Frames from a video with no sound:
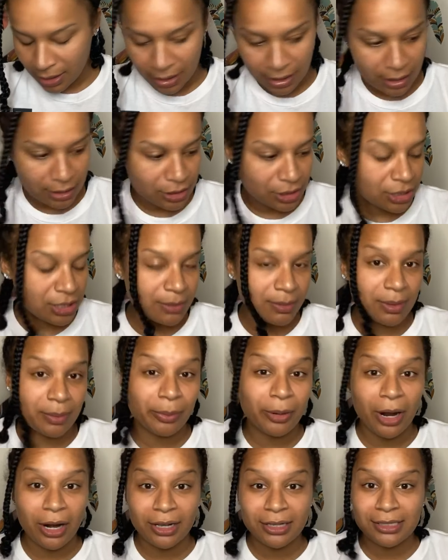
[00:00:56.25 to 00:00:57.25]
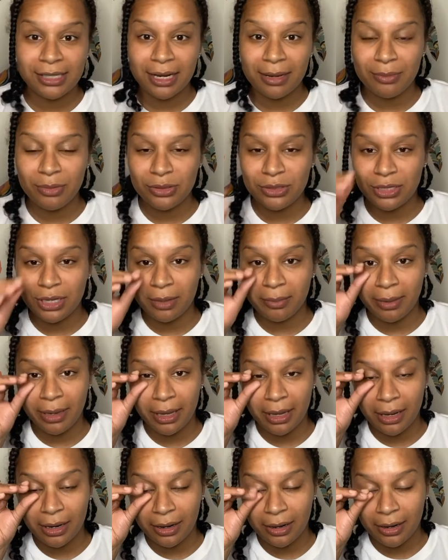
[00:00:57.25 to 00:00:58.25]
just some of the products that I'm using on my
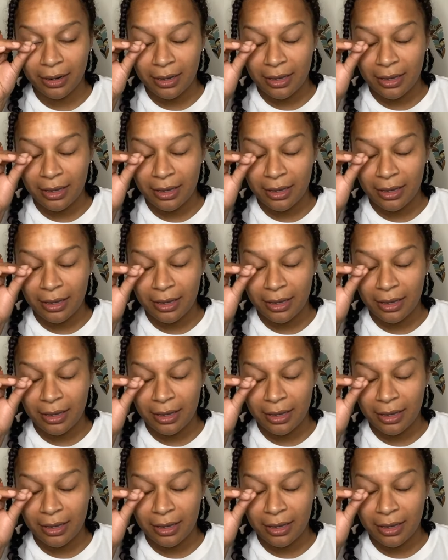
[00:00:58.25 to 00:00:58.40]
hair.